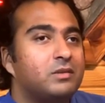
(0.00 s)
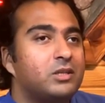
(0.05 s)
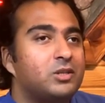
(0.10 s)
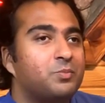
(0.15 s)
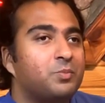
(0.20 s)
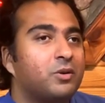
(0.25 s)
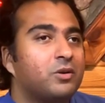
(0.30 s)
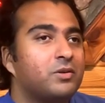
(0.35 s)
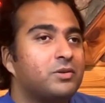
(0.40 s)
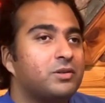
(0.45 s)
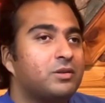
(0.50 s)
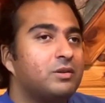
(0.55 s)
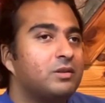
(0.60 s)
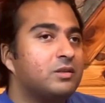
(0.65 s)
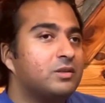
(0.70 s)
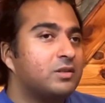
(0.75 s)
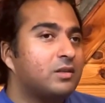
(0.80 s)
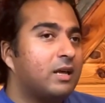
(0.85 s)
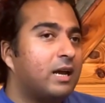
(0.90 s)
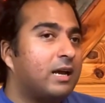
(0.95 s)
this
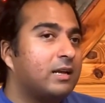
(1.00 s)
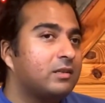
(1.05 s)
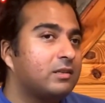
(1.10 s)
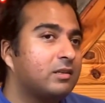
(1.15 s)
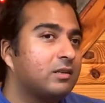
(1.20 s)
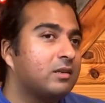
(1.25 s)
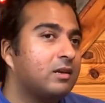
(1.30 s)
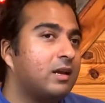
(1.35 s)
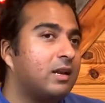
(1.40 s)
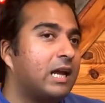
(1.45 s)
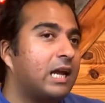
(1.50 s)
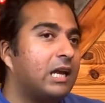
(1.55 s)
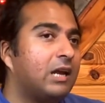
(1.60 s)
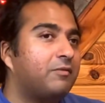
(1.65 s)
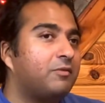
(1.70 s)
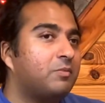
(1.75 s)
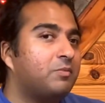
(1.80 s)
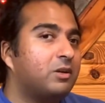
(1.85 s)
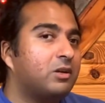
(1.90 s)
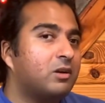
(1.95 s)
person is that, and I
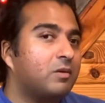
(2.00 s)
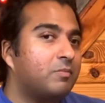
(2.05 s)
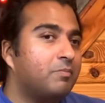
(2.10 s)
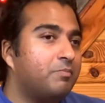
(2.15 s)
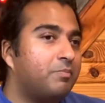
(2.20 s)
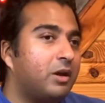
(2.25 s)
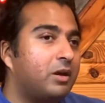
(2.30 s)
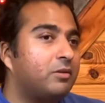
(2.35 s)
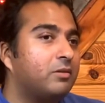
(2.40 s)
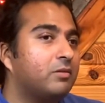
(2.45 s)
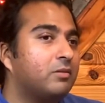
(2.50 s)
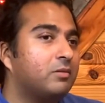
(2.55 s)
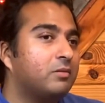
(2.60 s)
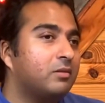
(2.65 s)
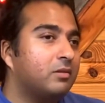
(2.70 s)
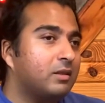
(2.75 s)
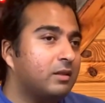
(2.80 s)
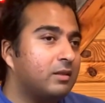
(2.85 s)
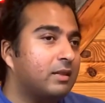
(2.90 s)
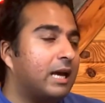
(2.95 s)
have to become better
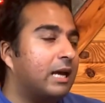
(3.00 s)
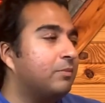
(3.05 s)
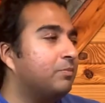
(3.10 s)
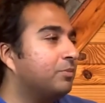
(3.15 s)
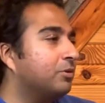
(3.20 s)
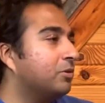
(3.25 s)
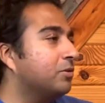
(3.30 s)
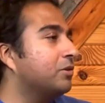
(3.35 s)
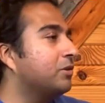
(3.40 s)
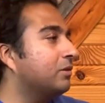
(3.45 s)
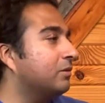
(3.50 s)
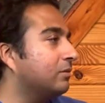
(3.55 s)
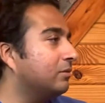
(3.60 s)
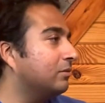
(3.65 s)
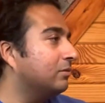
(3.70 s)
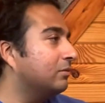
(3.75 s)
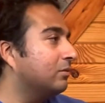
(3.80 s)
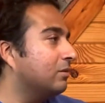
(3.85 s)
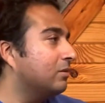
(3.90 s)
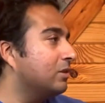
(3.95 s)
than that person.